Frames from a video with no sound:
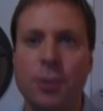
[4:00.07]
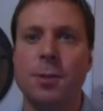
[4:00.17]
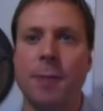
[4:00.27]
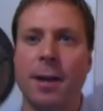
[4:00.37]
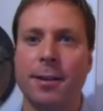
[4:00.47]

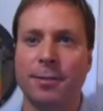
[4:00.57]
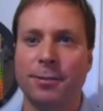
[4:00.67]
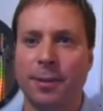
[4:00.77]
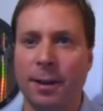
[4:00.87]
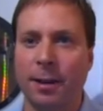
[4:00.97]
huge amount
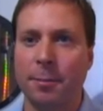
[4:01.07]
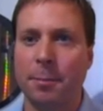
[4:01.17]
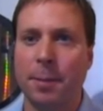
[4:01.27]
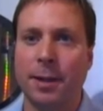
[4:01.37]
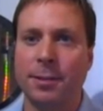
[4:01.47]
of uh,
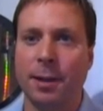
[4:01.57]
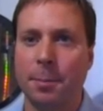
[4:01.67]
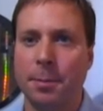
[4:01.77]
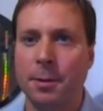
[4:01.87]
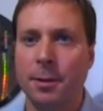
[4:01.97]
pent
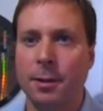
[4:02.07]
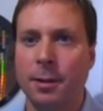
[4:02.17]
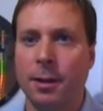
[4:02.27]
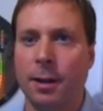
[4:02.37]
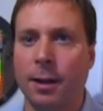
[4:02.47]
up
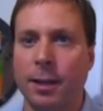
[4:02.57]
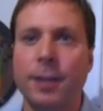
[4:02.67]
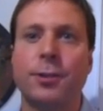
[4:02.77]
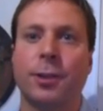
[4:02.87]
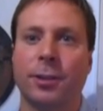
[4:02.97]
uh,
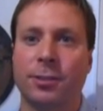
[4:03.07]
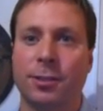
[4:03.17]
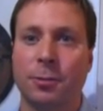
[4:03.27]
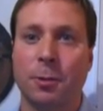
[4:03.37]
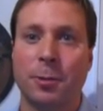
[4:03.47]
interest
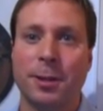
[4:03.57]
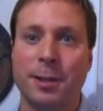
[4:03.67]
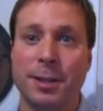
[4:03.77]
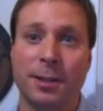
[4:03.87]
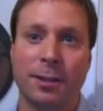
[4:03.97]
when we
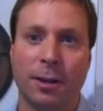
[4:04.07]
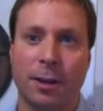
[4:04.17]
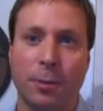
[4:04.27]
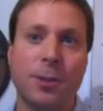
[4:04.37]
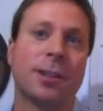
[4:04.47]

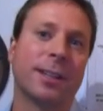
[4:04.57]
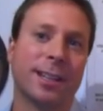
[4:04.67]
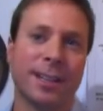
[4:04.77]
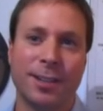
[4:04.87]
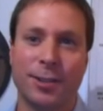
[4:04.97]
originally
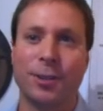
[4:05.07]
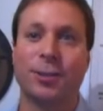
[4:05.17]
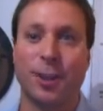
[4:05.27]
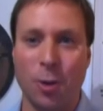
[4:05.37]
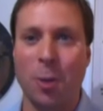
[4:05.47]

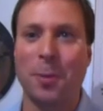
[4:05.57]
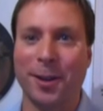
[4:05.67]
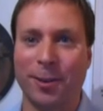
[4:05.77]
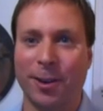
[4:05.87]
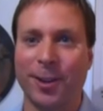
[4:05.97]
introduced the core
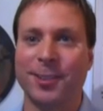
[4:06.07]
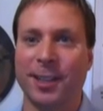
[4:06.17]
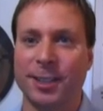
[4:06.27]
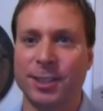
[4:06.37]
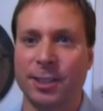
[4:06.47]

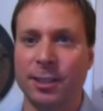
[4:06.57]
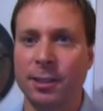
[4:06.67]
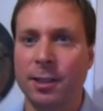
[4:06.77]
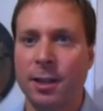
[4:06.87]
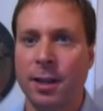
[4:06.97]
microarchitecture
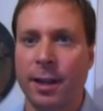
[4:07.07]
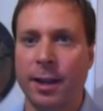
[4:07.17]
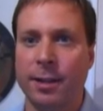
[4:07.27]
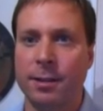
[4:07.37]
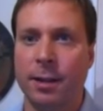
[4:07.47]

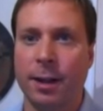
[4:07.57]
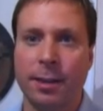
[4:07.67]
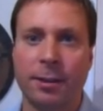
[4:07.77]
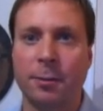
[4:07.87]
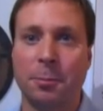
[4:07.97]
and I
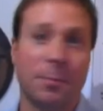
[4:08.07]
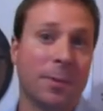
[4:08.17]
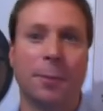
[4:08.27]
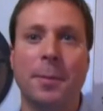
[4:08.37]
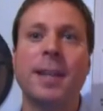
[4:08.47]
think that
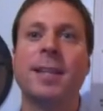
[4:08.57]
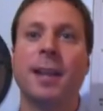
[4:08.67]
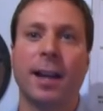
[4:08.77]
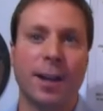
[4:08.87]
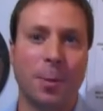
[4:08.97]
many
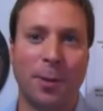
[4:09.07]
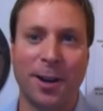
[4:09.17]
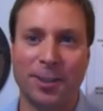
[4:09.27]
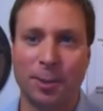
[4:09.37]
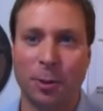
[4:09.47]
uh,
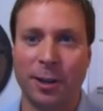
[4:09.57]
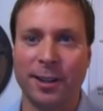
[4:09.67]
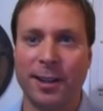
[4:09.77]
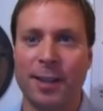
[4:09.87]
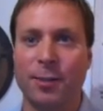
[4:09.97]
enterprises were
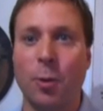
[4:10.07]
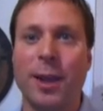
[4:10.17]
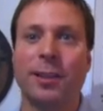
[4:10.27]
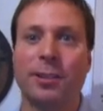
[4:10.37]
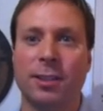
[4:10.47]
in kind of a
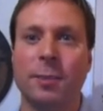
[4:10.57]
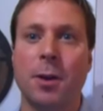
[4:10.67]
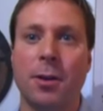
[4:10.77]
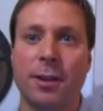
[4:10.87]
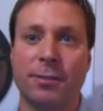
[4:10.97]
wait and see
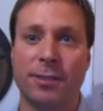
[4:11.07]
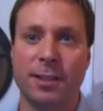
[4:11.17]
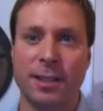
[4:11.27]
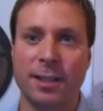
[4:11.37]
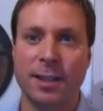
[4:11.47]
mode if the